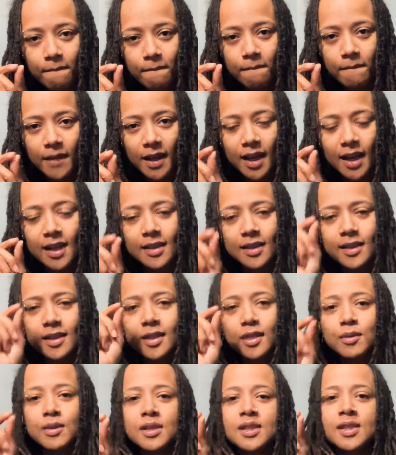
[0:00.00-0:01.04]
Like, I literally
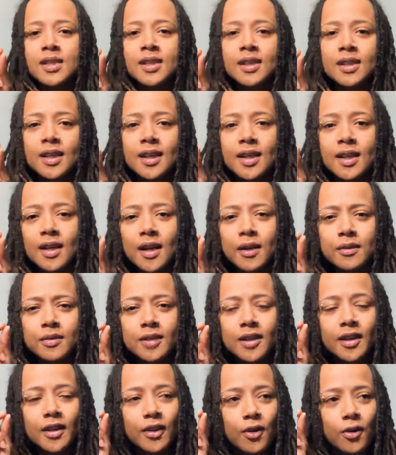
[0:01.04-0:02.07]
was sitting there and I was
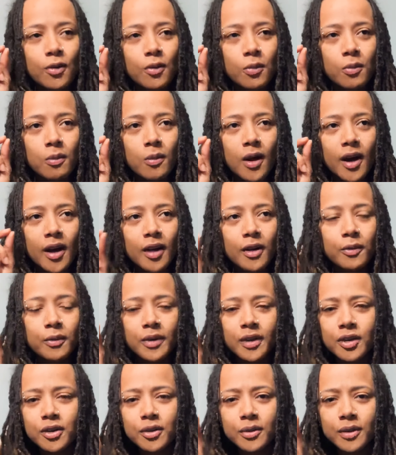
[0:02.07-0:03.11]
like, yo, why are we
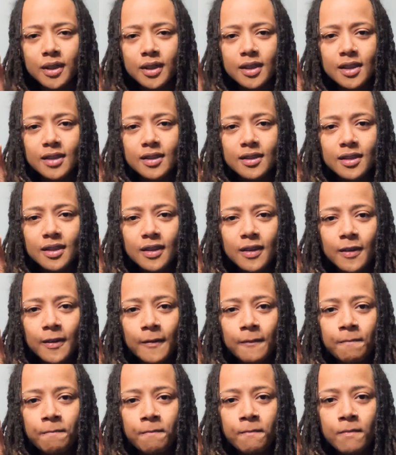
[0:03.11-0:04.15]
doing this?
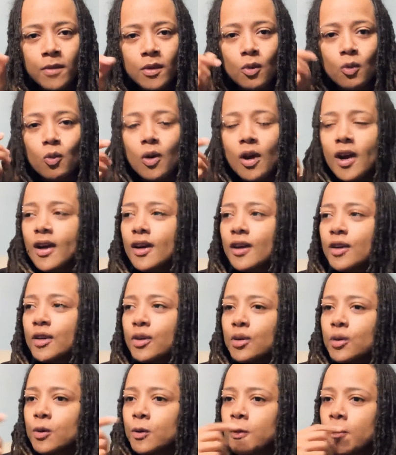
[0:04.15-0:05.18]
Why are
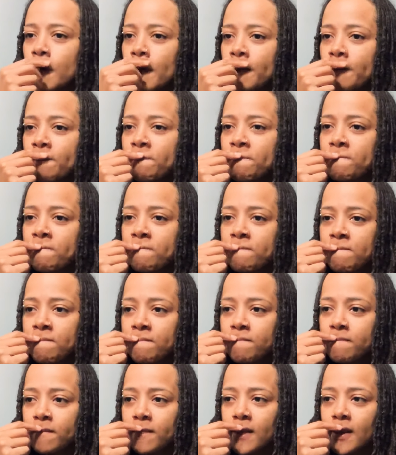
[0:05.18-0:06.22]
you
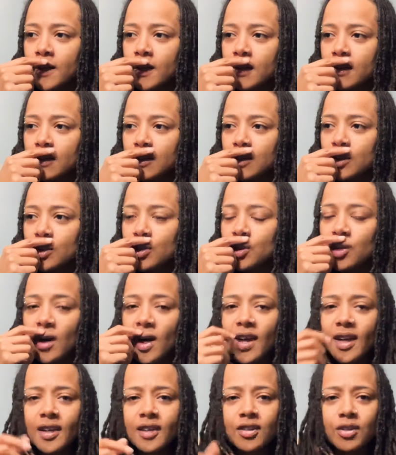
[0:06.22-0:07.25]

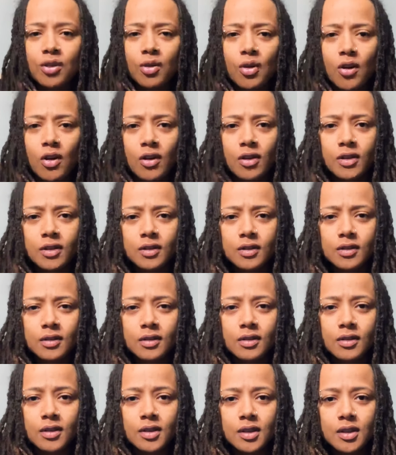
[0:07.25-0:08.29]
trying so hard
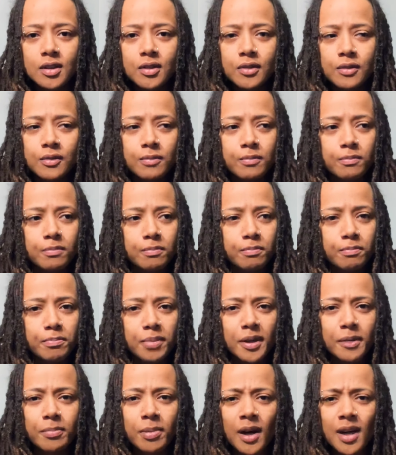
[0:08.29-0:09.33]
to
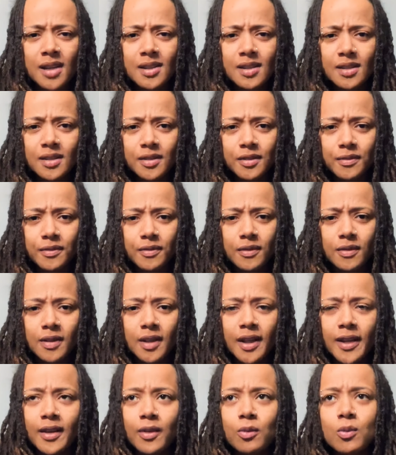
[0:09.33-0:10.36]
be positive?
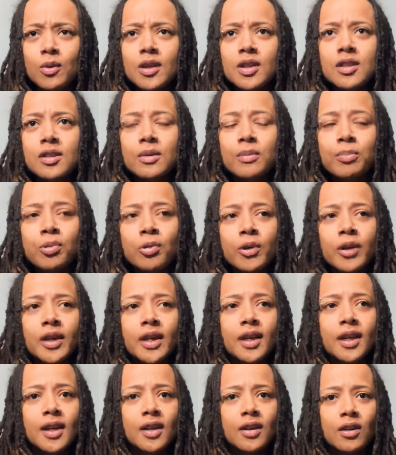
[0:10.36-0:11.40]
Like, what is the
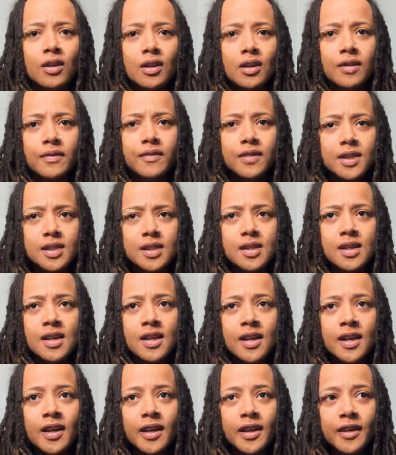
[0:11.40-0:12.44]
point in all of this
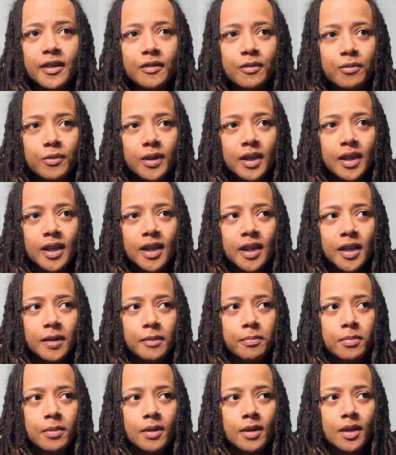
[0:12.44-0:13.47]
if we
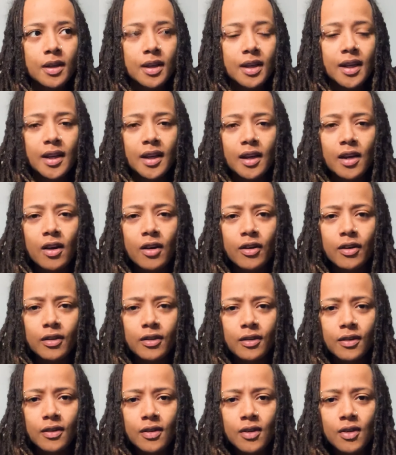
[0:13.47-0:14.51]
keep getting hurt?